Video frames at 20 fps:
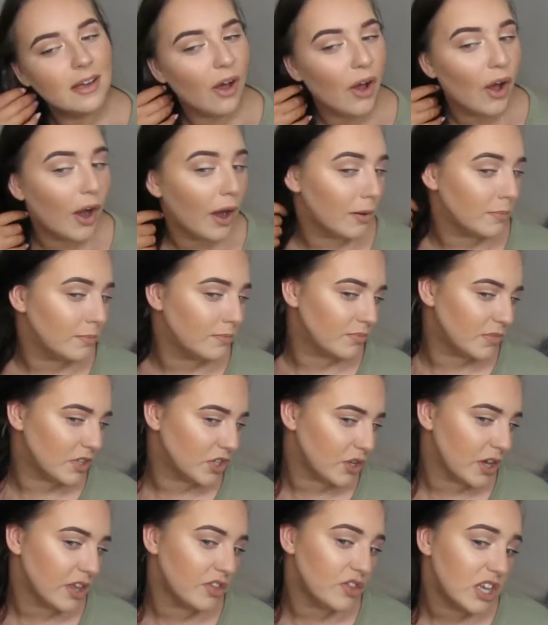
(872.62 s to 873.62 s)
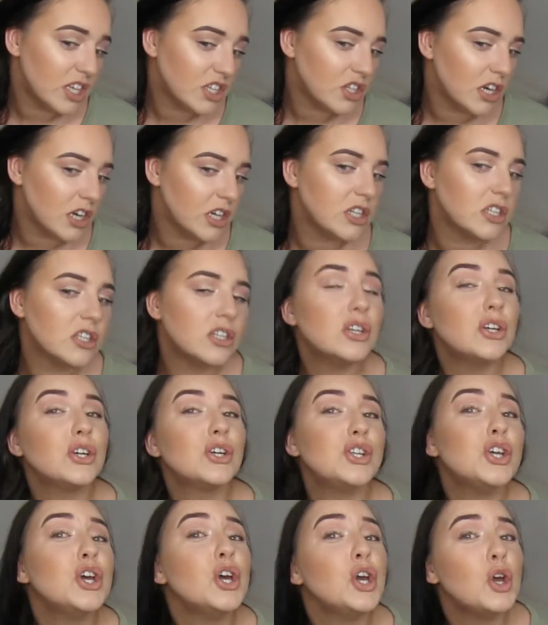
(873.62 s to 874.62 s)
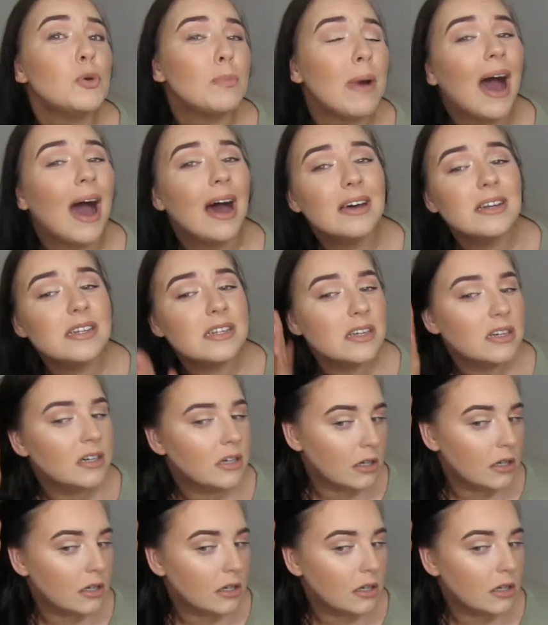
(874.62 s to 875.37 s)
So this side doesn't look too bad.